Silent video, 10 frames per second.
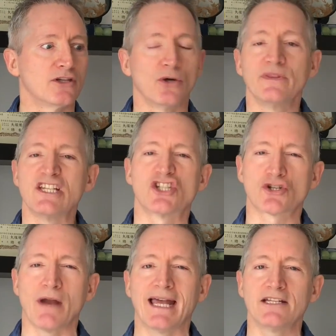these
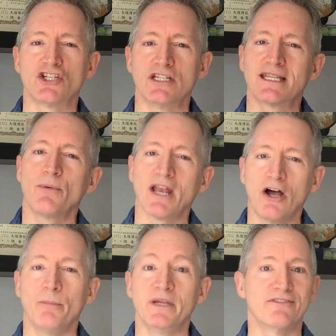strategies that would
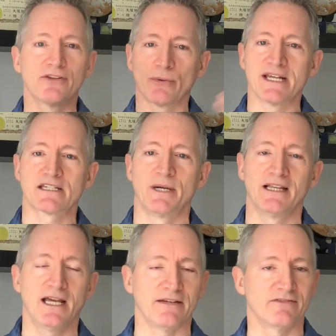help me for the rest of my
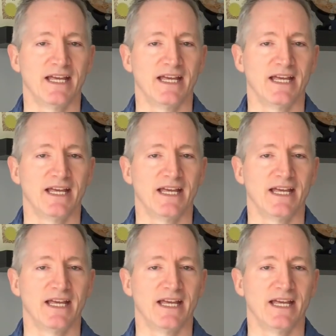life.